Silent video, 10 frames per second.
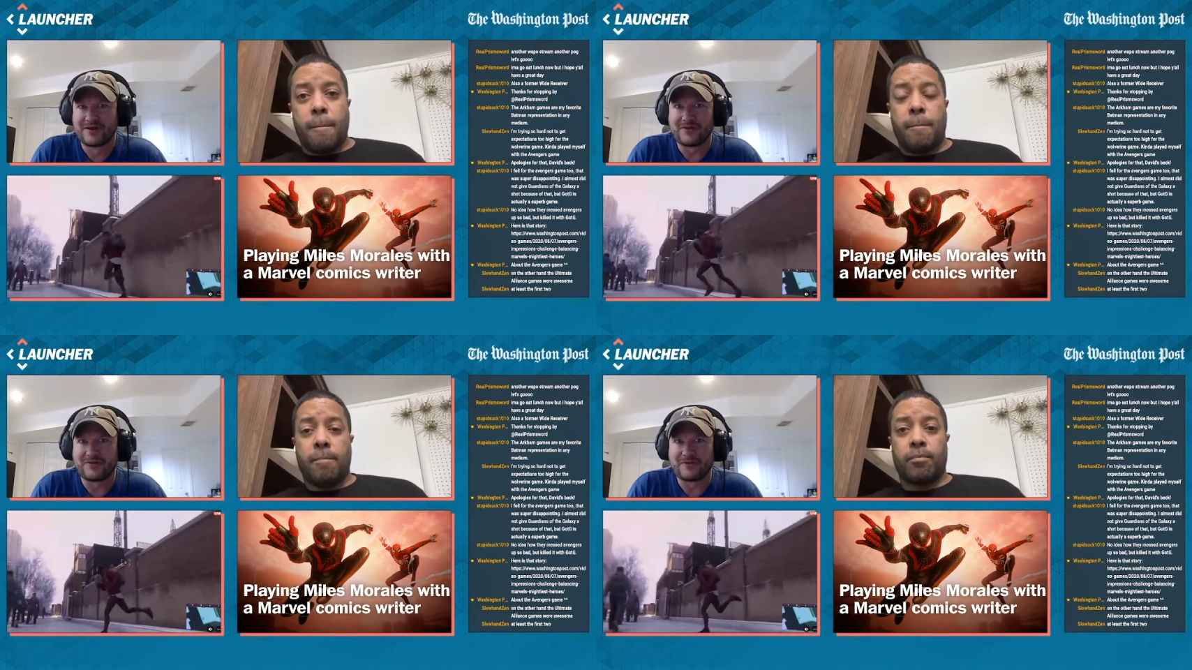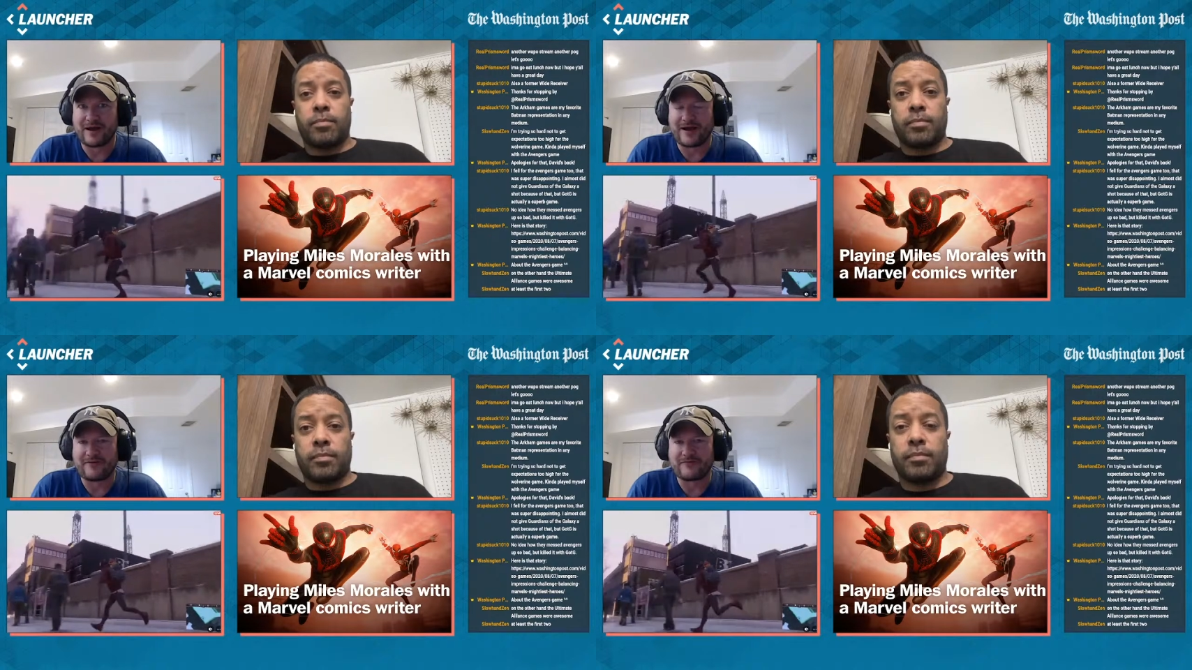Speaker 1: you
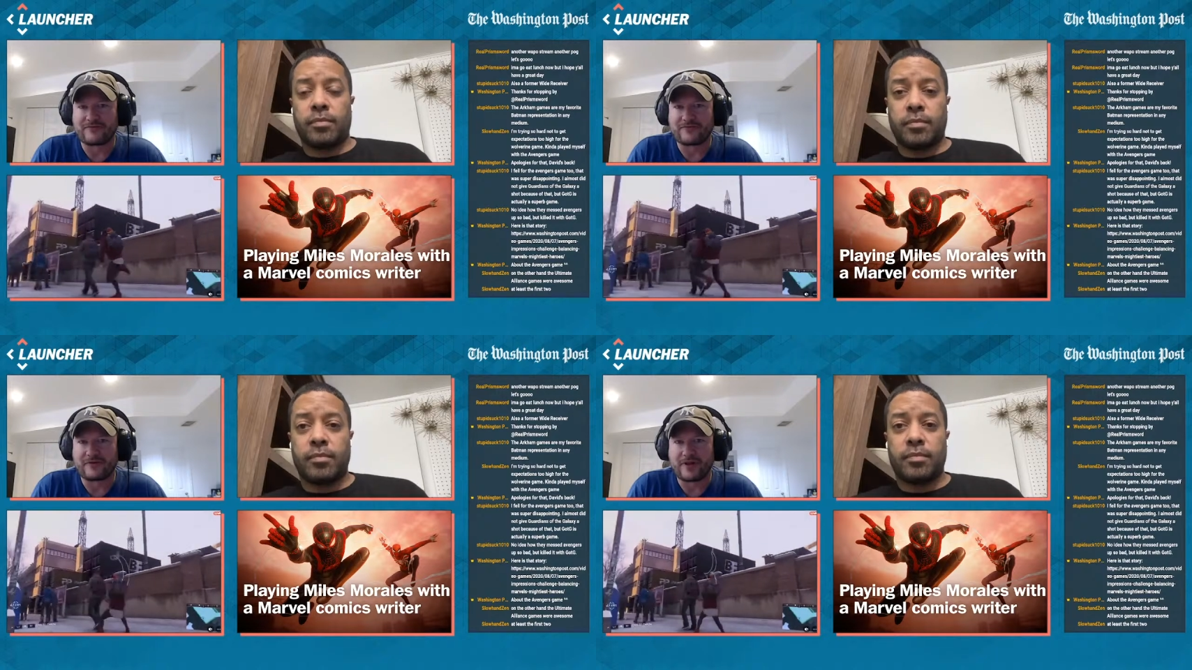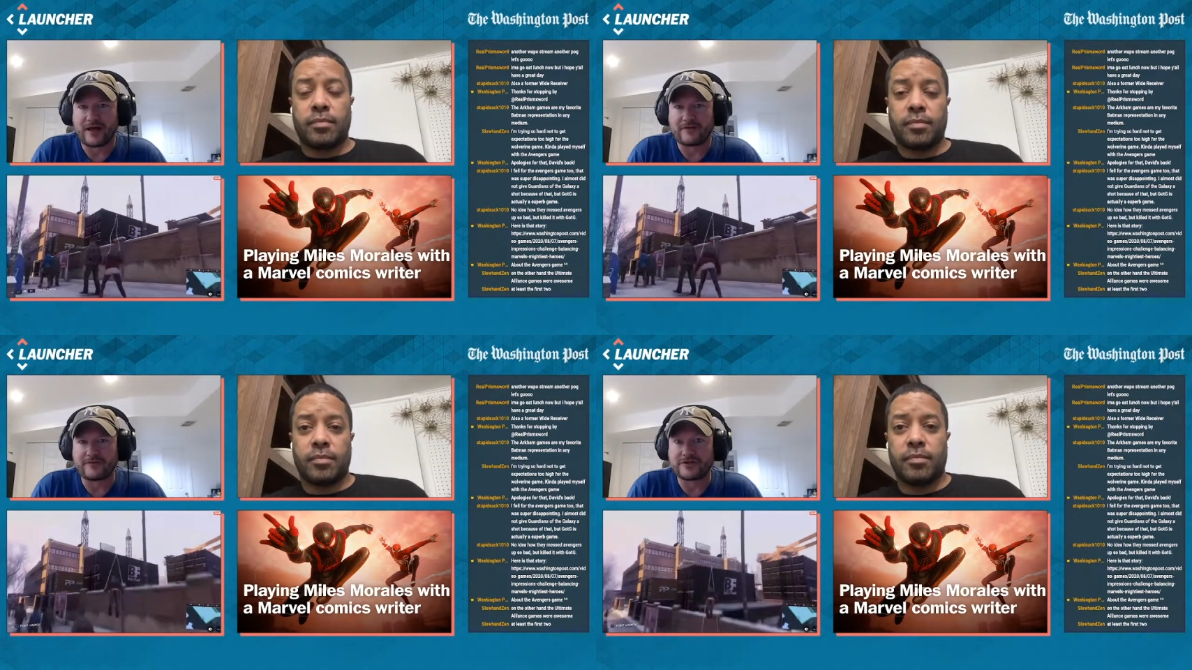have a
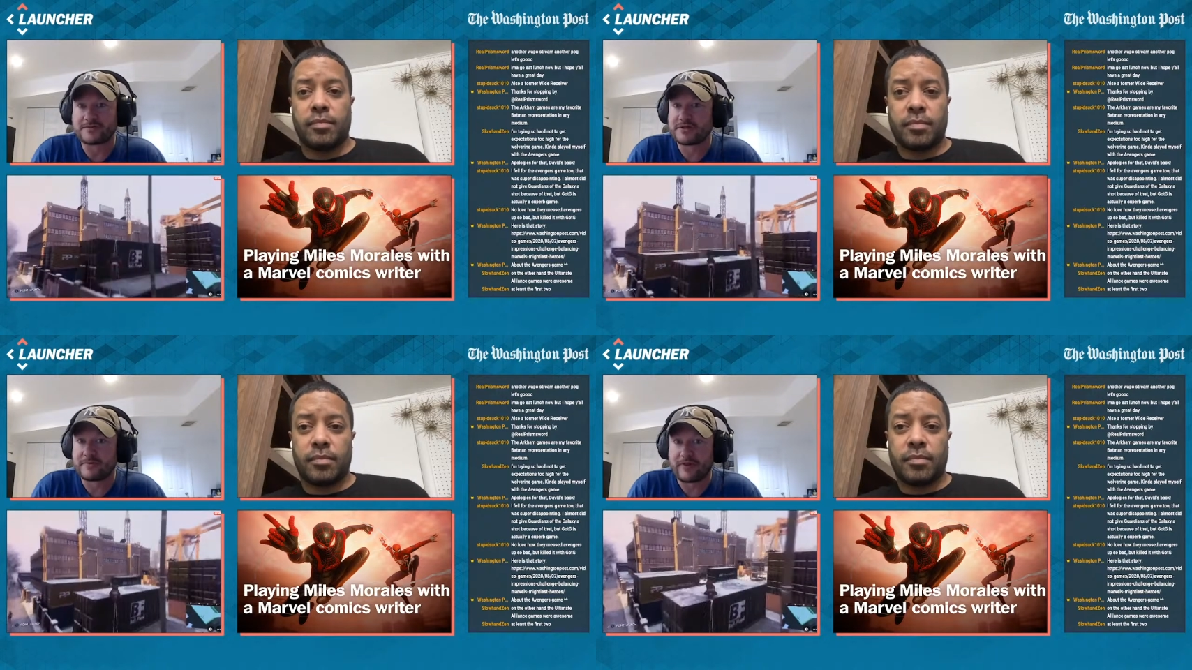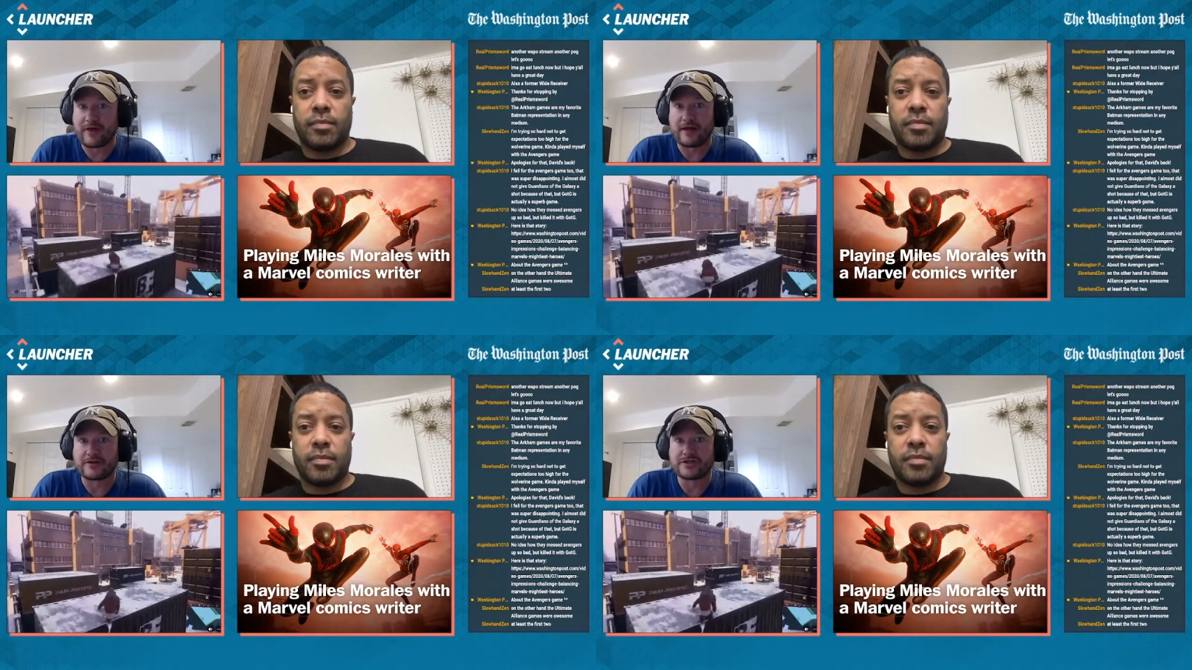lot of Egyptian
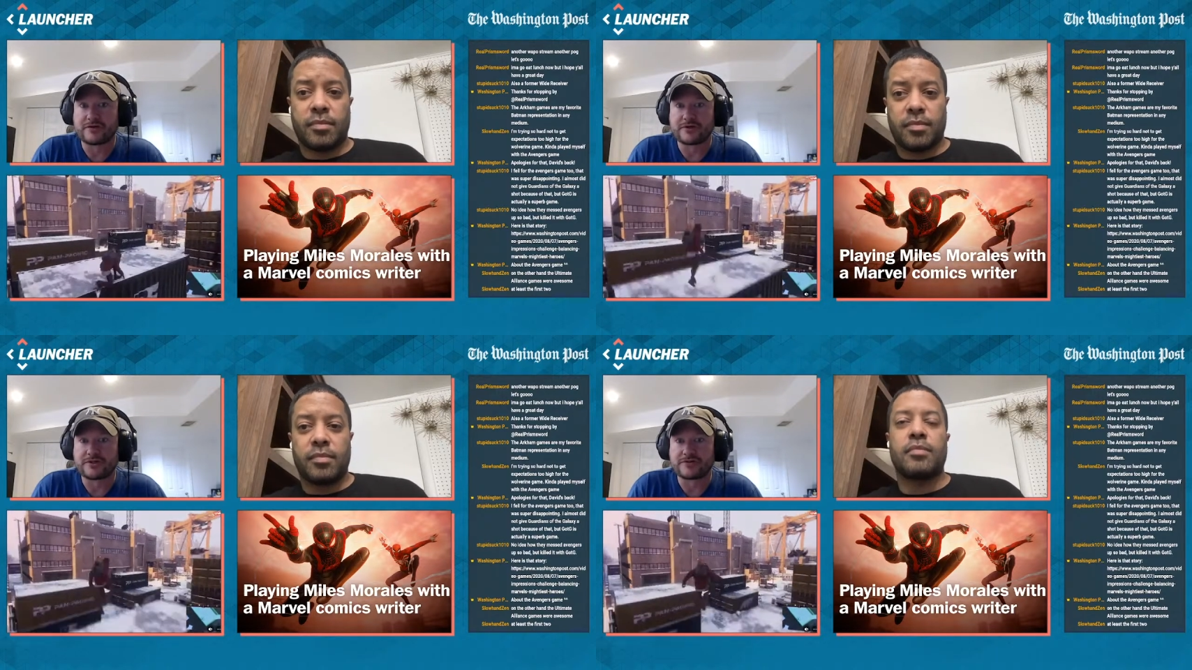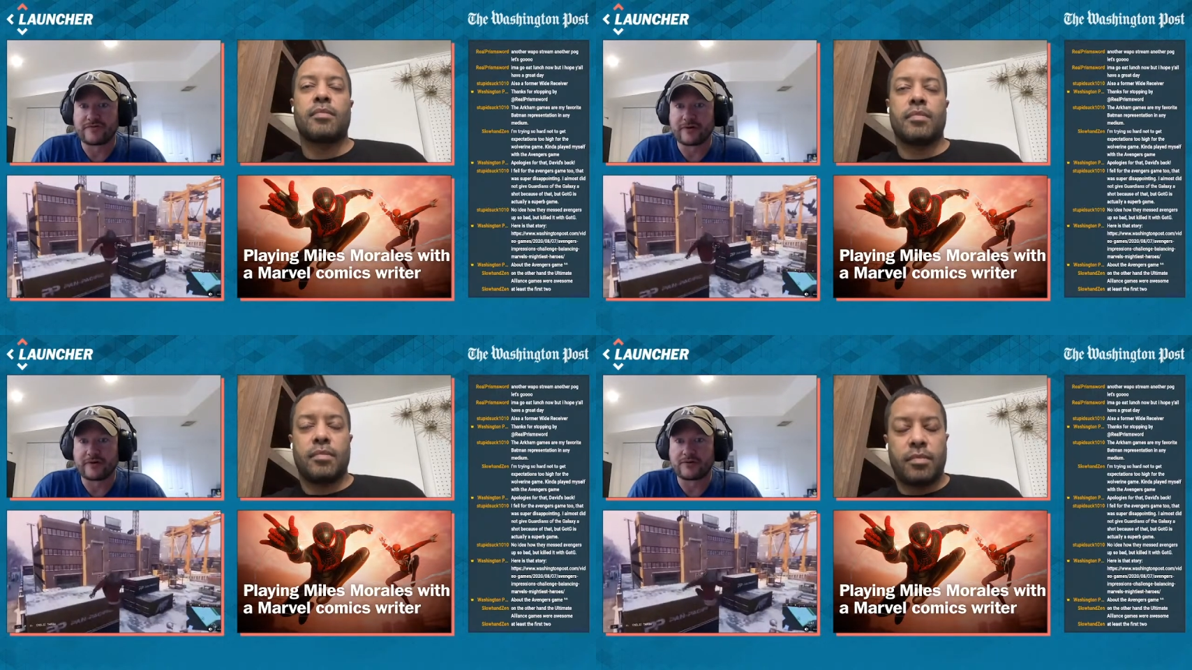mythology, which is
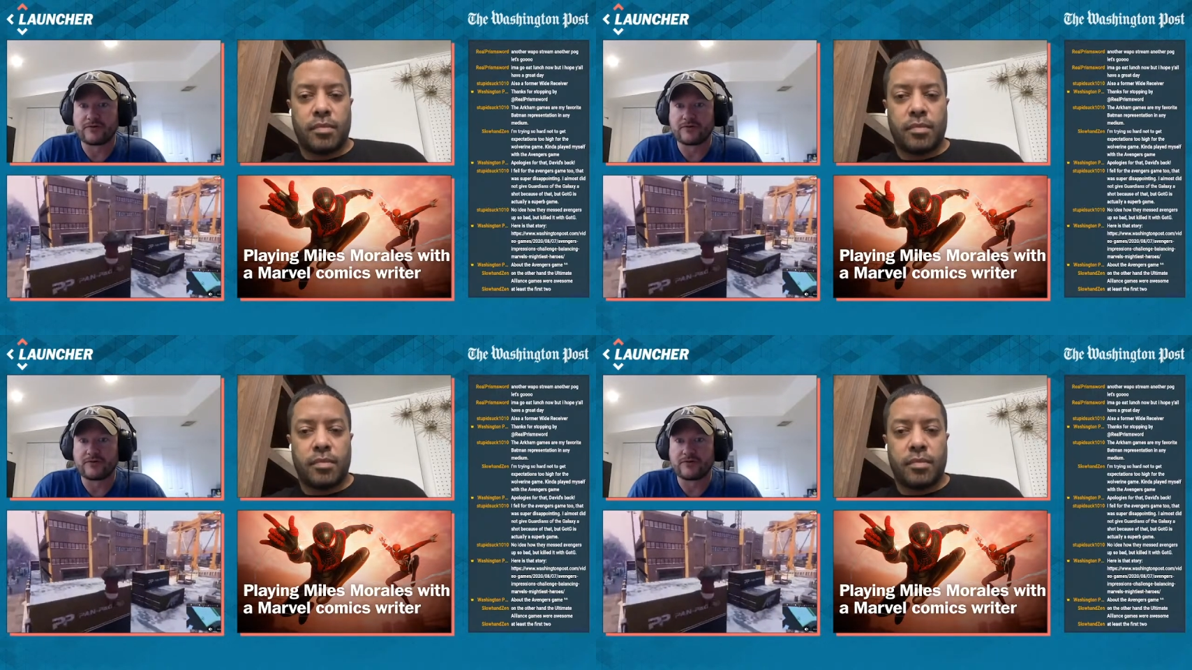very,